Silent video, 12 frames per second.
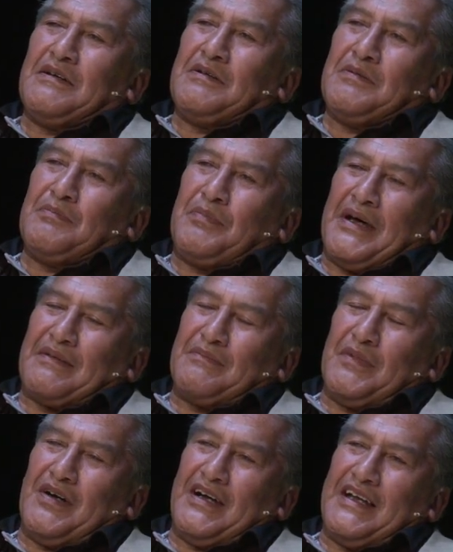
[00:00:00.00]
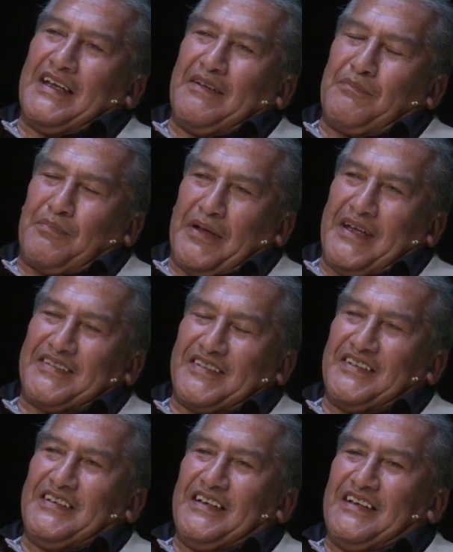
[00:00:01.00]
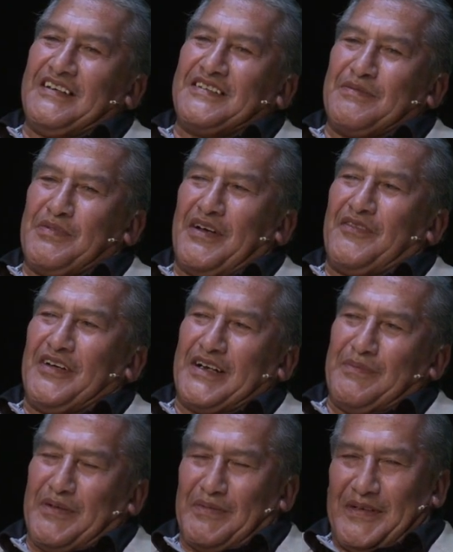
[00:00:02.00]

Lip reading: But my passion is about whakapapa,